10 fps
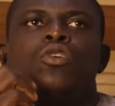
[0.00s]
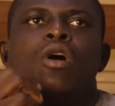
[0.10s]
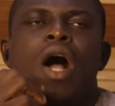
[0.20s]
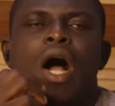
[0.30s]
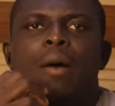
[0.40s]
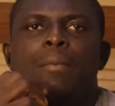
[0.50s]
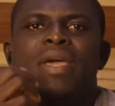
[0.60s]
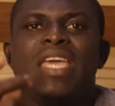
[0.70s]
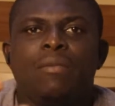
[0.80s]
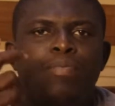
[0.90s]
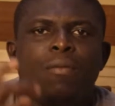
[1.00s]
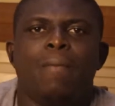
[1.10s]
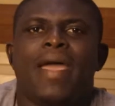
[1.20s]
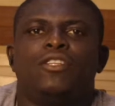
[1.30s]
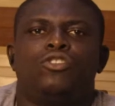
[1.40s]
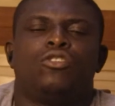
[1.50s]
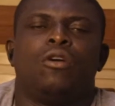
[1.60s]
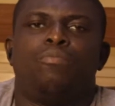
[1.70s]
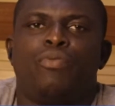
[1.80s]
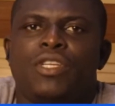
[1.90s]
um, implement
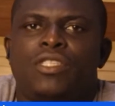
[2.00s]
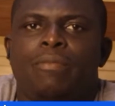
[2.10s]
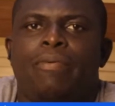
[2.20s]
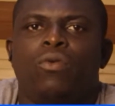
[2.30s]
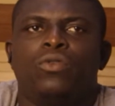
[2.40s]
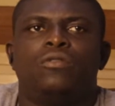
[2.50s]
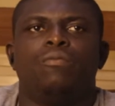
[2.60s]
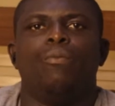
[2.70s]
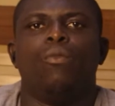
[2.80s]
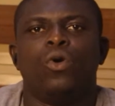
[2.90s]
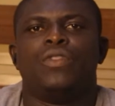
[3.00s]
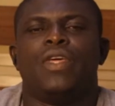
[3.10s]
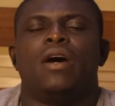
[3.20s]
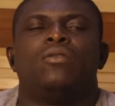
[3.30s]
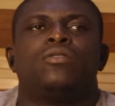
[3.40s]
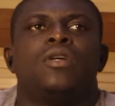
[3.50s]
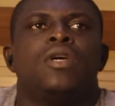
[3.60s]
some principles, models,